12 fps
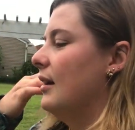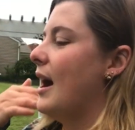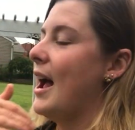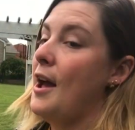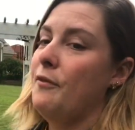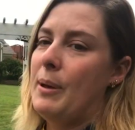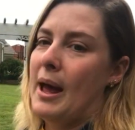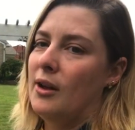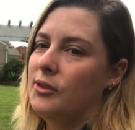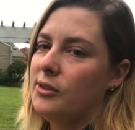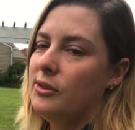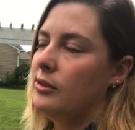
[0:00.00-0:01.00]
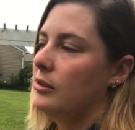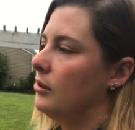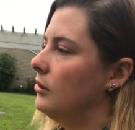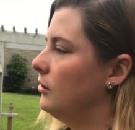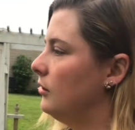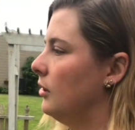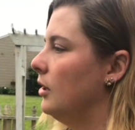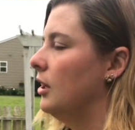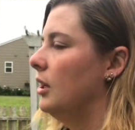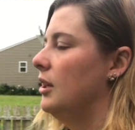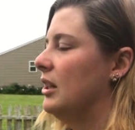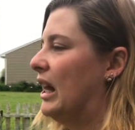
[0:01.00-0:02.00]
I have pests.
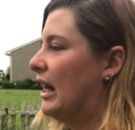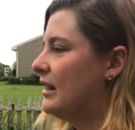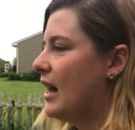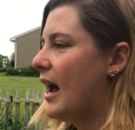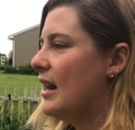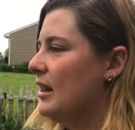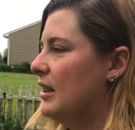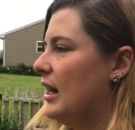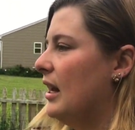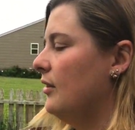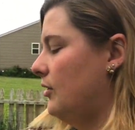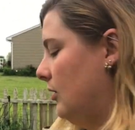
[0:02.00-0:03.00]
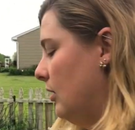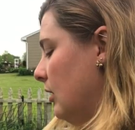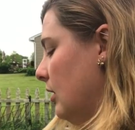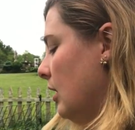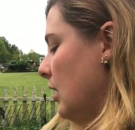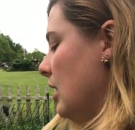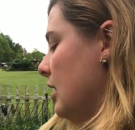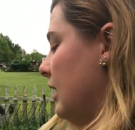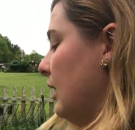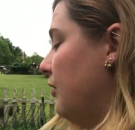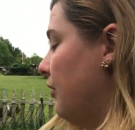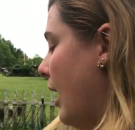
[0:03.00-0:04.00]
They like to hide in things.
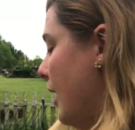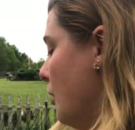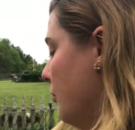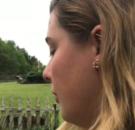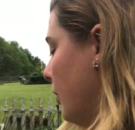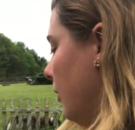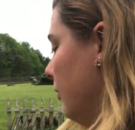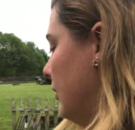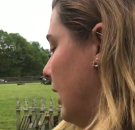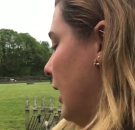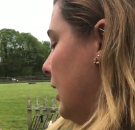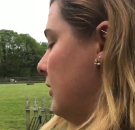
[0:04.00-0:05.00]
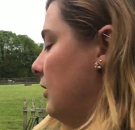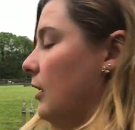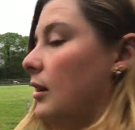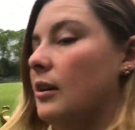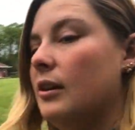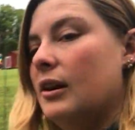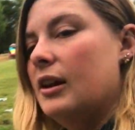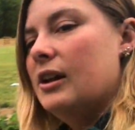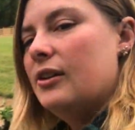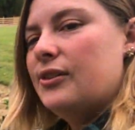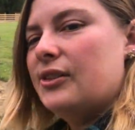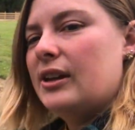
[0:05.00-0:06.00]
Things fly over. They like to
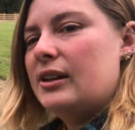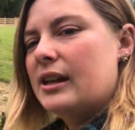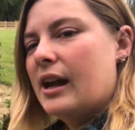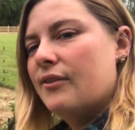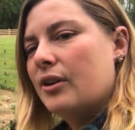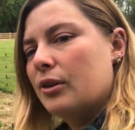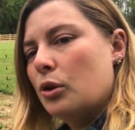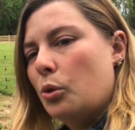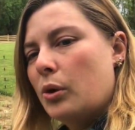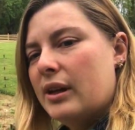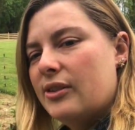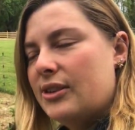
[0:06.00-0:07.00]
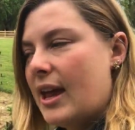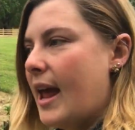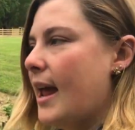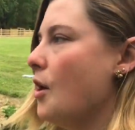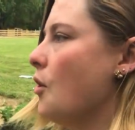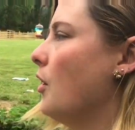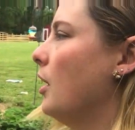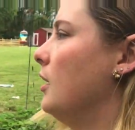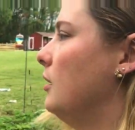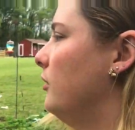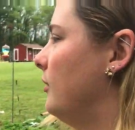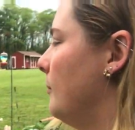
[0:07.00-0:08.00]
sit and have a glorious day
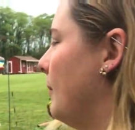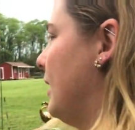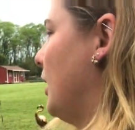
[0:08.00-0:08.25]
on some of my